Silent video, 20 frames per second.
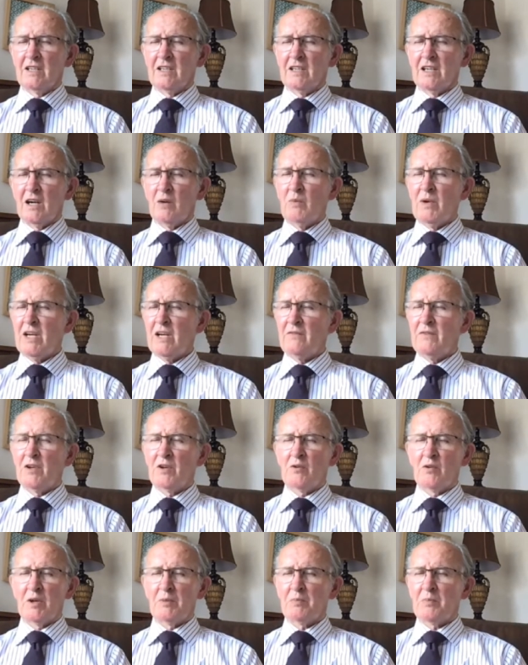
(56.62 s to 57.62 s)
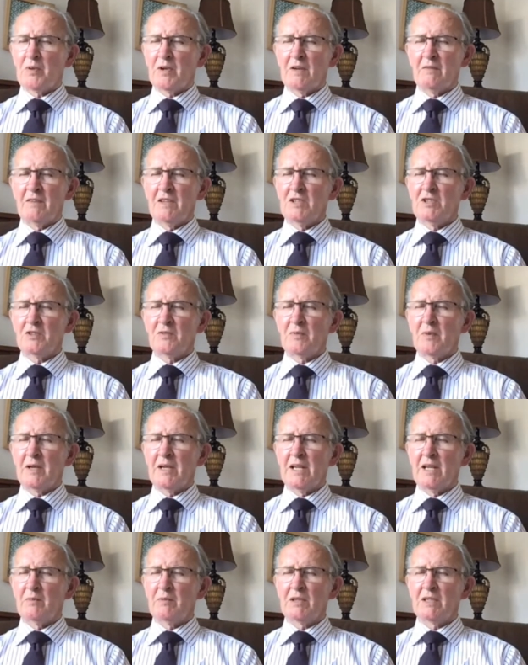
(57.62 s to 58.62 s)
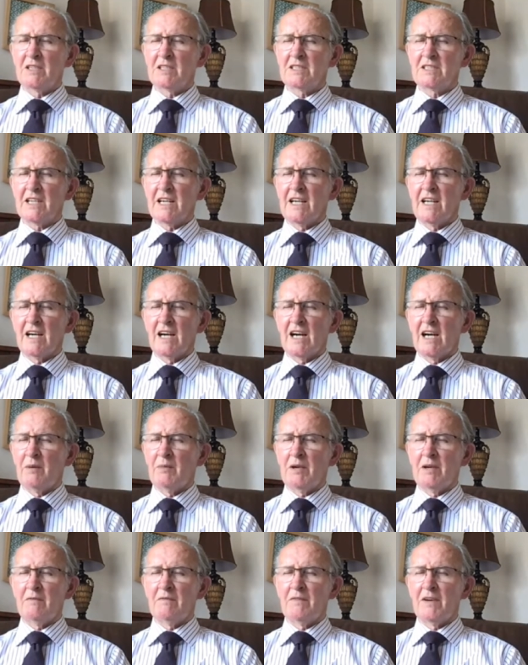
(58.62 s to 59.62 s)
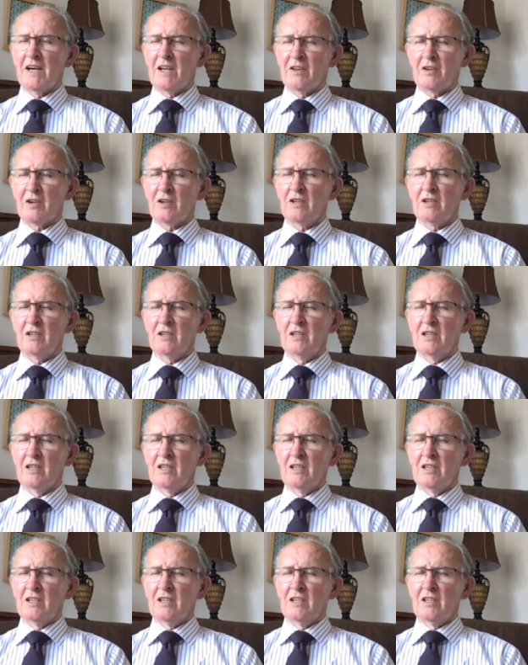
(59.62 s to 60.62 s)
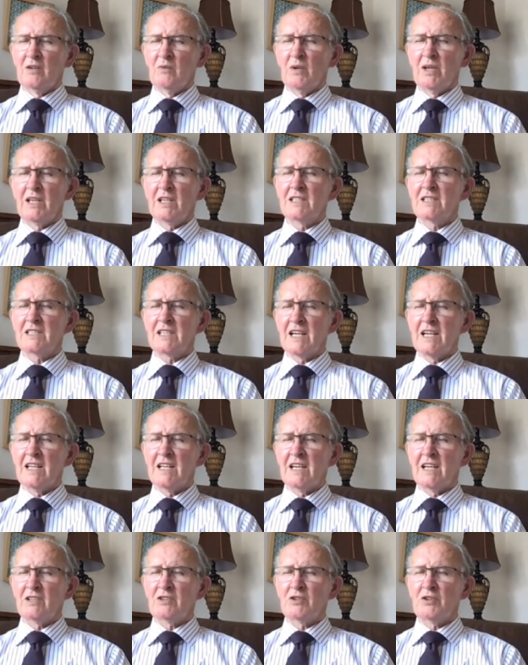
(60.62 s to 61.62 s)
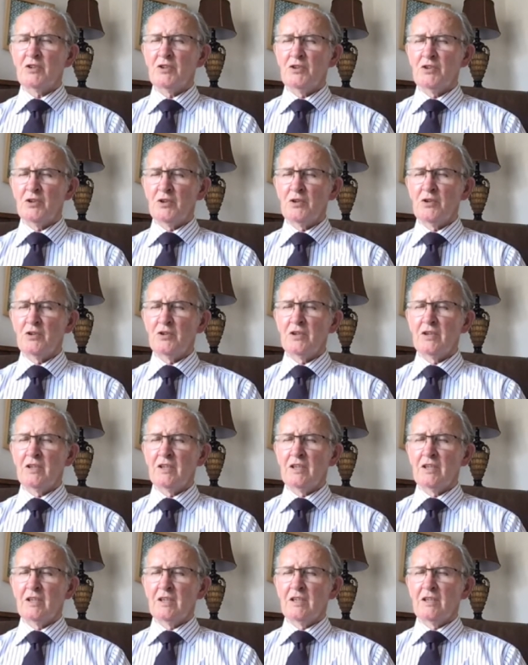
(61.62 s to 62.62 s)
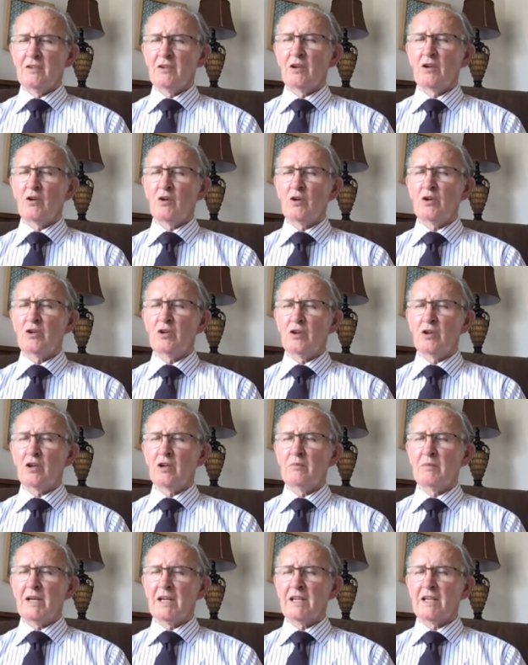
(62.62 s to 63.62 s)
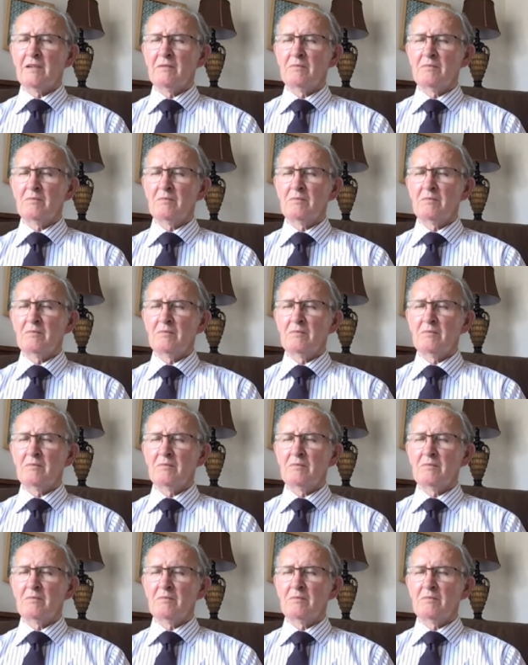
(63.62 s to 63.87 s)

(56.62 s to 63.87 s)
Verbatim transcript: and we have the great privilege of being able to say, Abba, Father. We can say that to you, the Lord God Almighty,